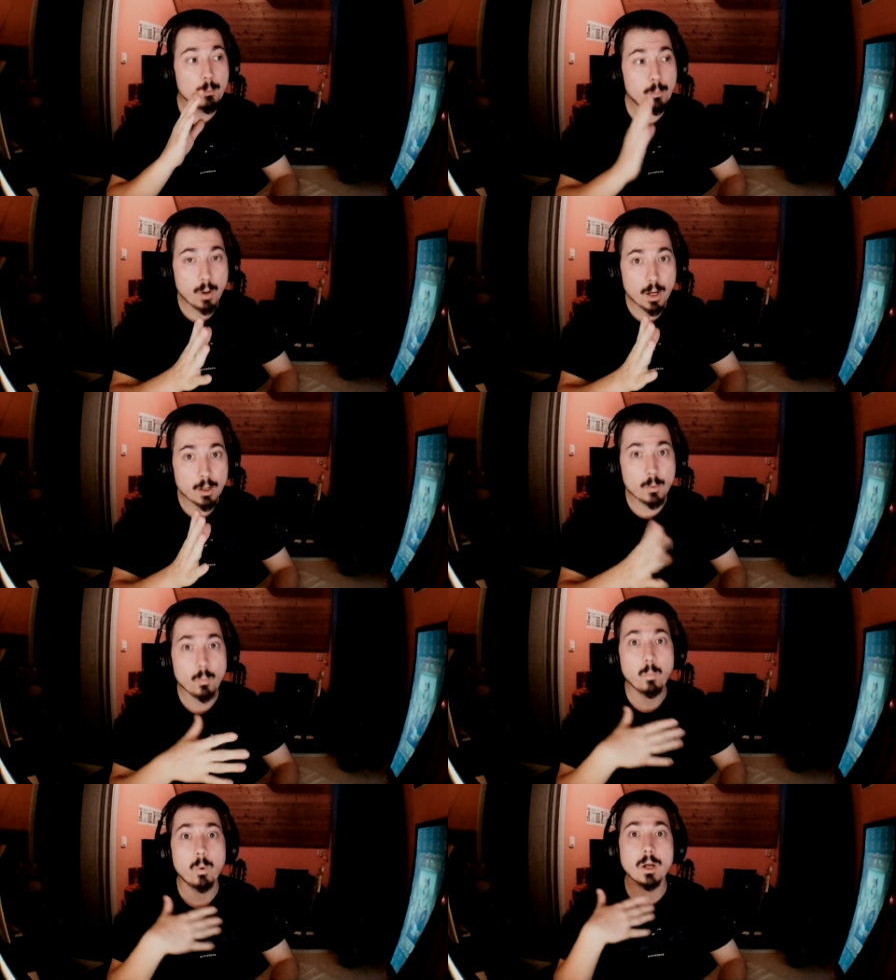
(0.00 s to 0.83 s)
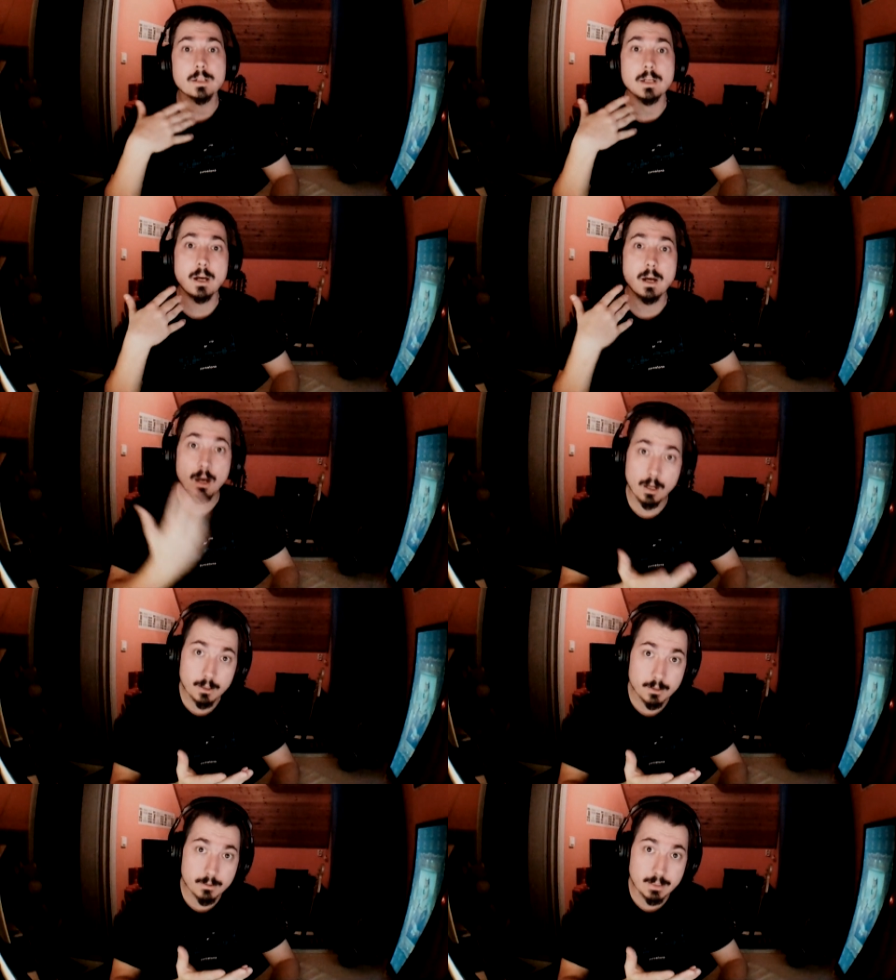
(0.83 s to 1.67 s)
But what
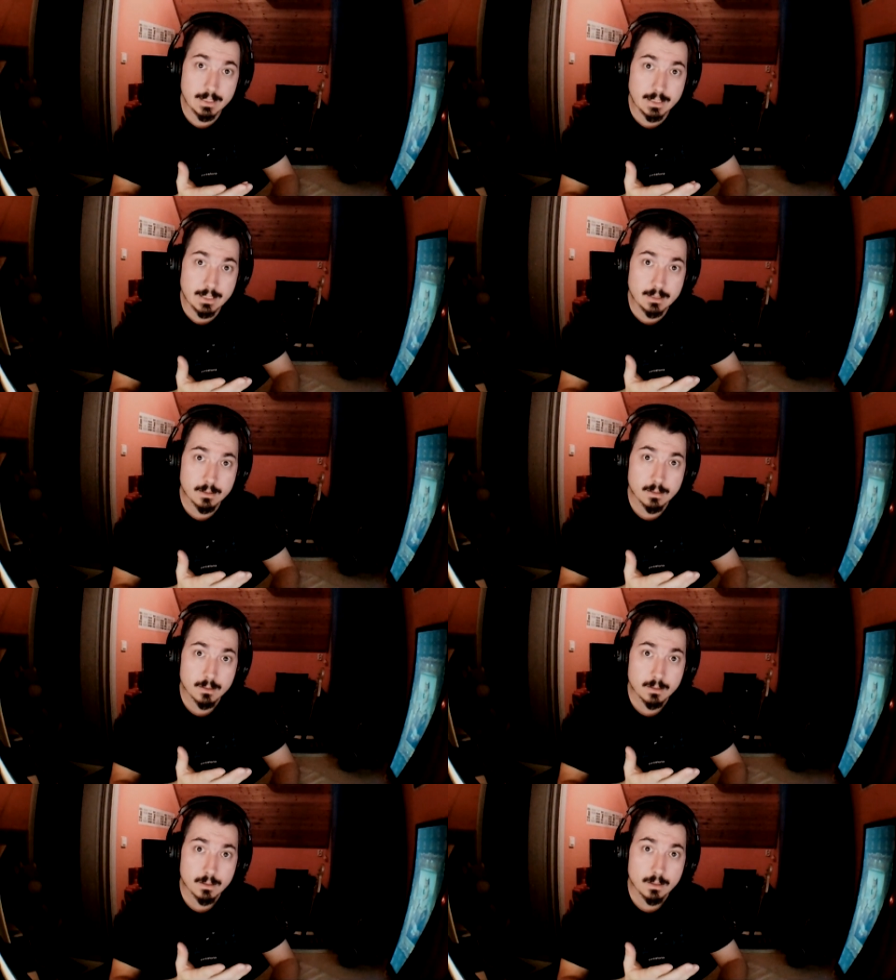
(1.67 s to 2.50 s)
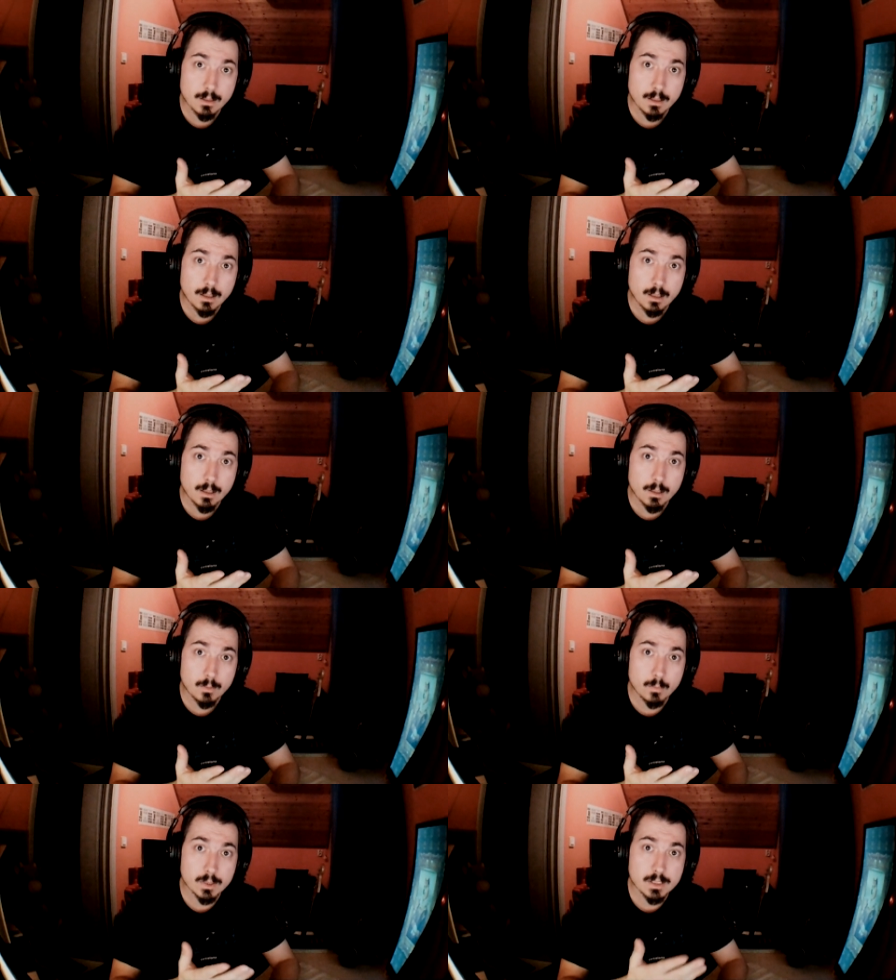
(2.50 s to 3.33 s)
Hungary did
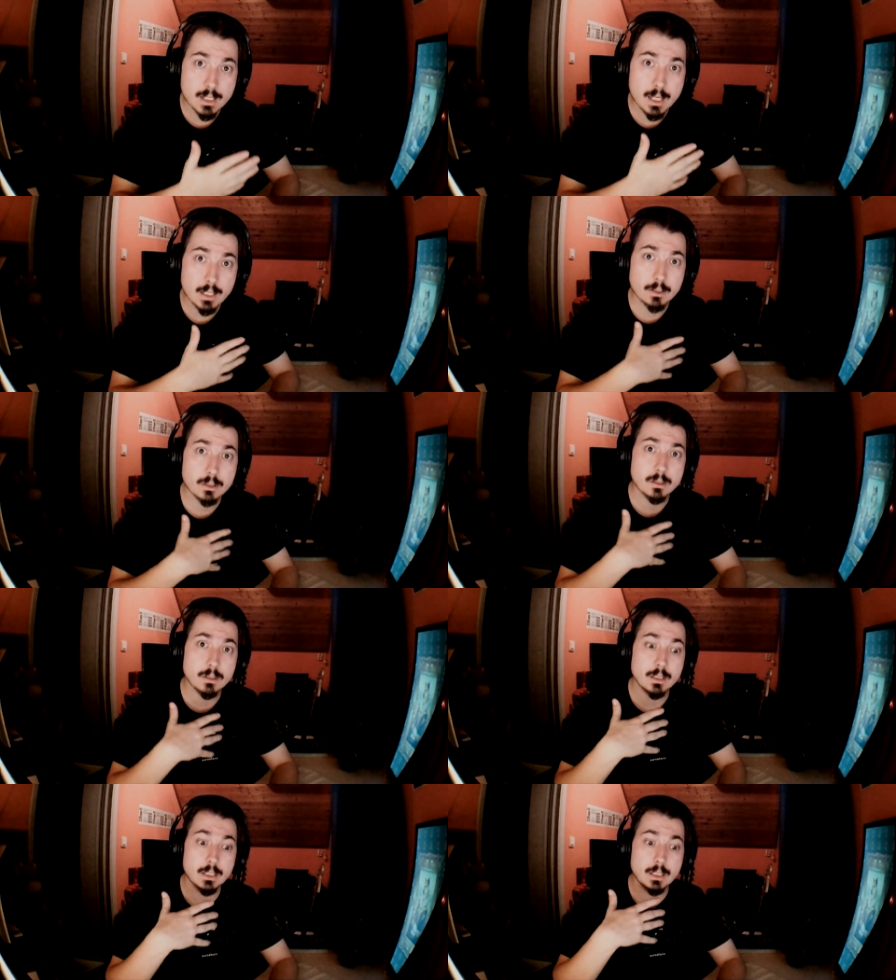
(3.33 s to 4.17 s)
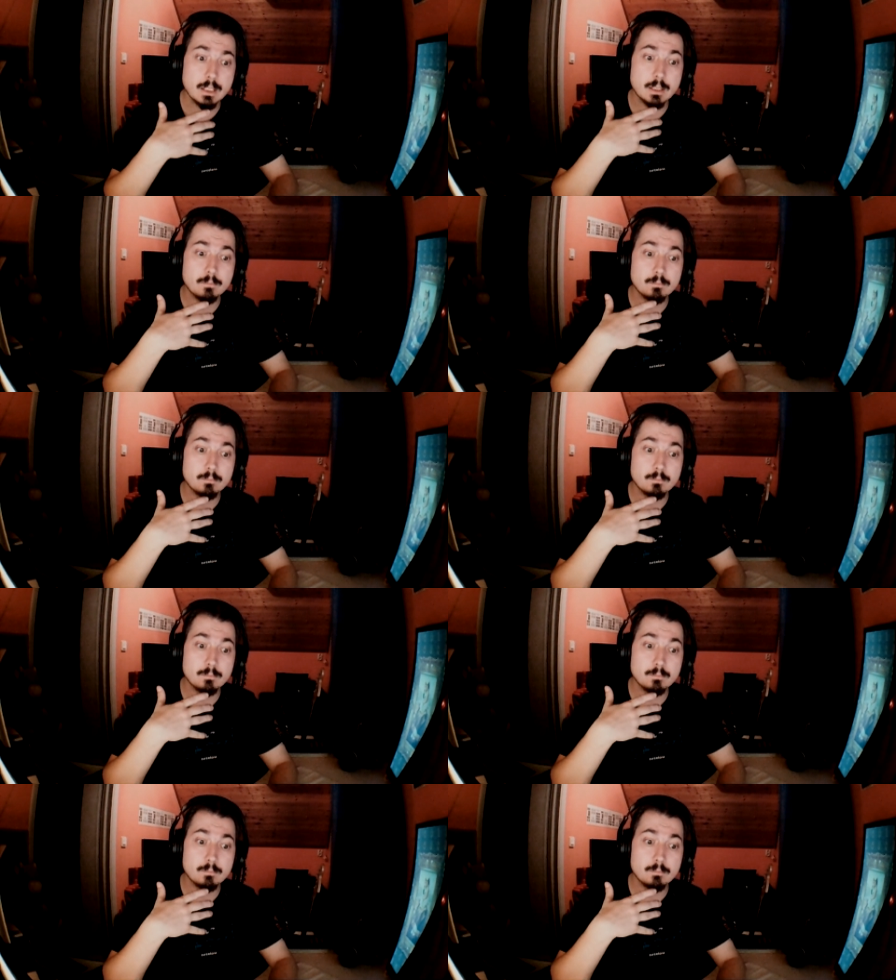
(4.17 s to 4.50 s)
was actually